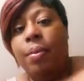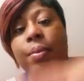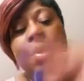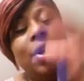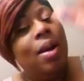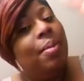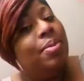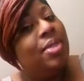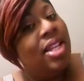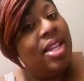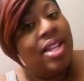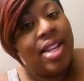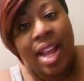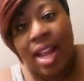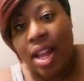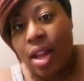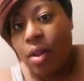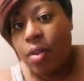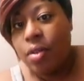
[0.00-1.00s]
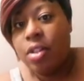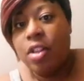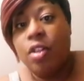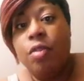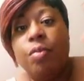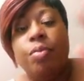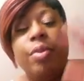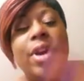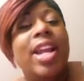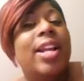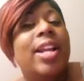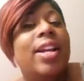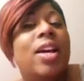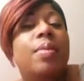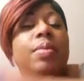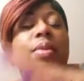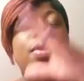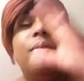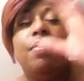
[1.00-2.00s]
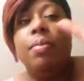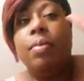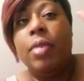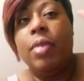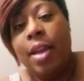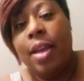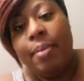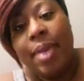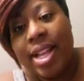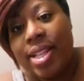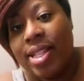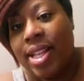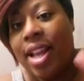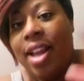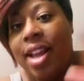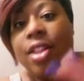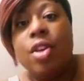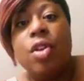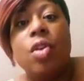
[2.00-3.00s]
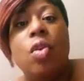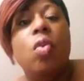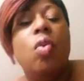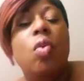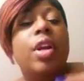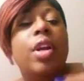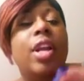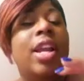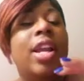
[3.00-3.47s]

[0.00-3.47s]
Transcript: ups and downs of breakups, getting back together, or,